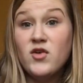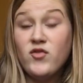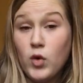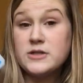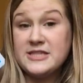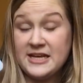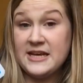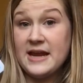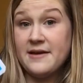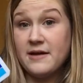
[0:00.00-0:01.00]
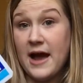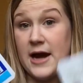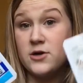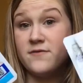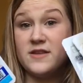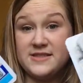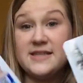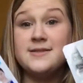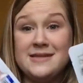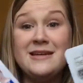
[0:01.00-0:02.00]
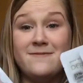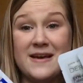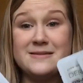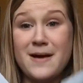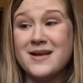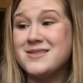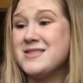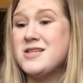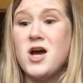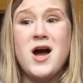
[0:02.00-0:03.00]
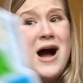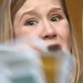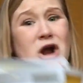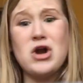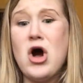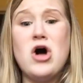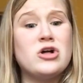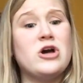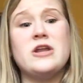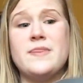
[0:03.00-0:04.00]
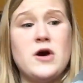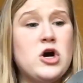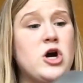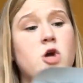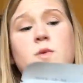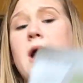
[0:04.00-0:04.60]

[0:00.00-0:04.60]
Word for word: fourteen out of the sixteen face masks are all good in the hood.